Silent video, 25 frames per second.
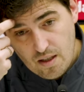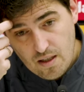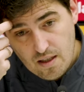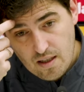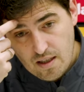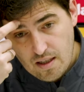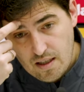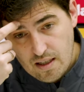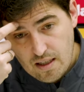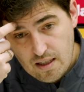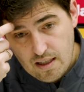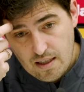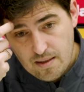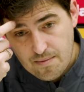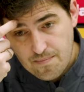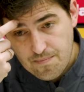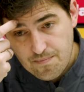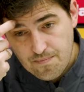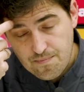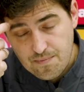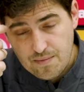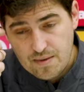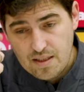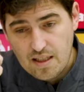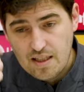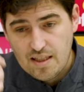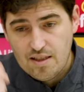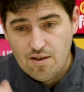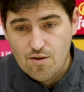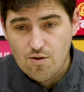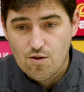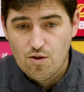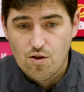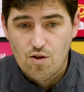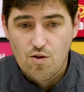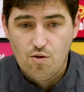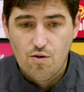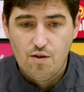Uh, I
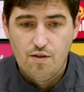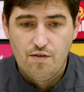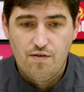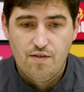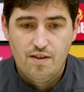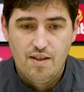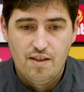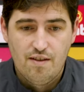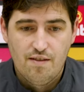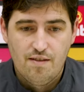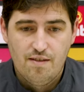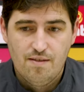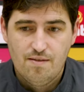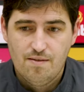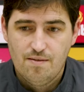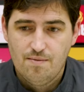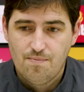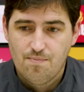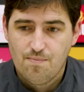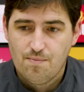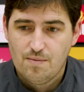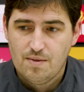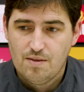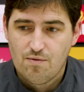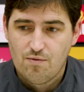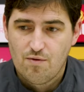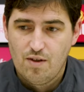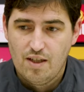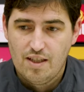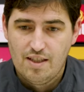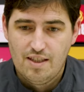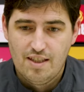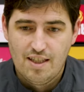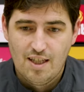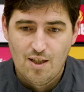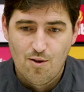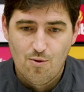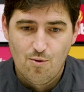don't know if the
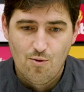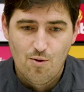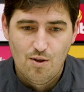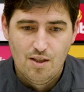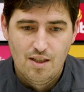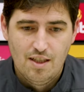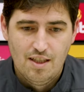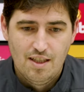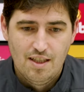right now